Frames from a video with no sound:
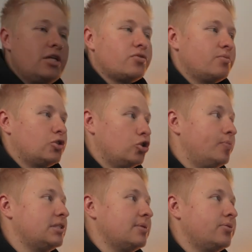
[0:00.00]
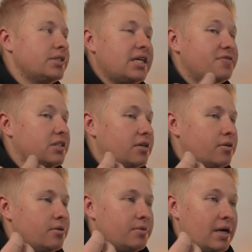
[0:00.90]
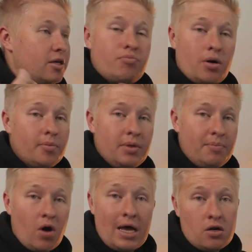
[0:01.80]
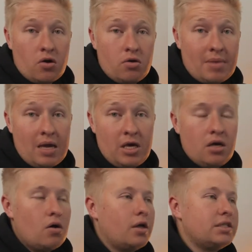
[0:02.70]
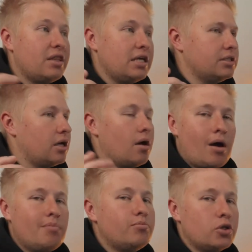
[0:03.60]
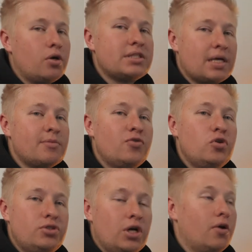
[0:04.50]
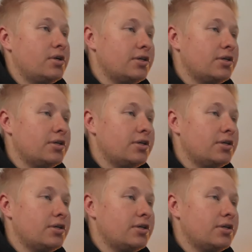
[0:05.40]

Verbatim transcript: from super simple stuff to that you probably might know, maybe, to things that I'm sure some of you don't.